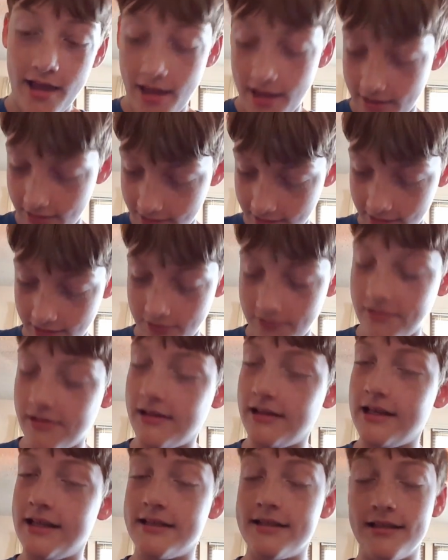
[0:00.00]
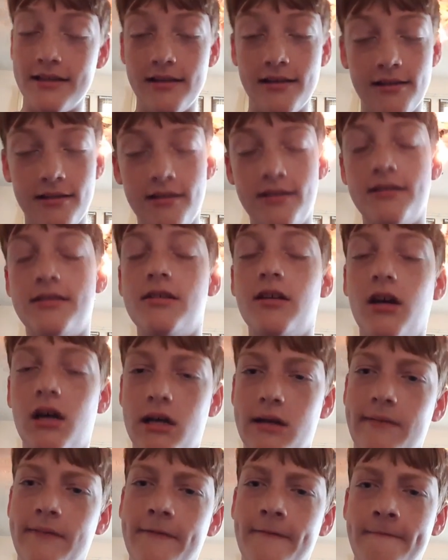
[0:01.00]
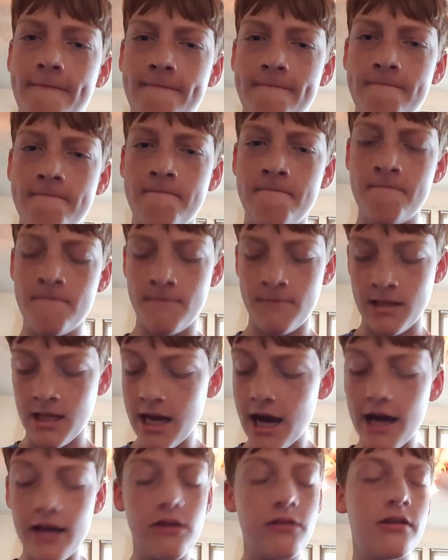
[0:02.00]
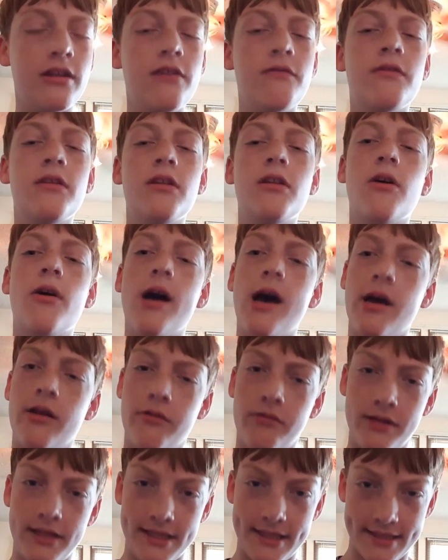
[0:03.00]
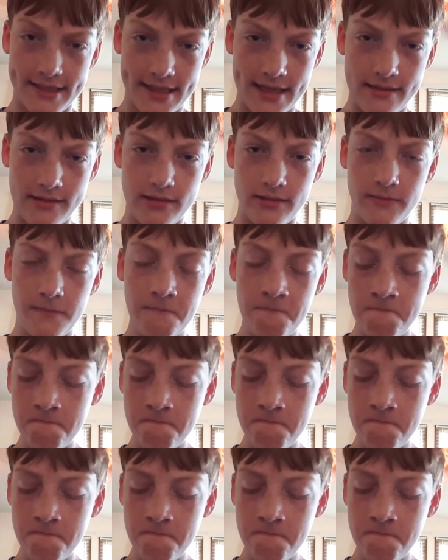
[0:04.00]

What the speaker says: and then you release it, and that's off. I don't even know how to reset it.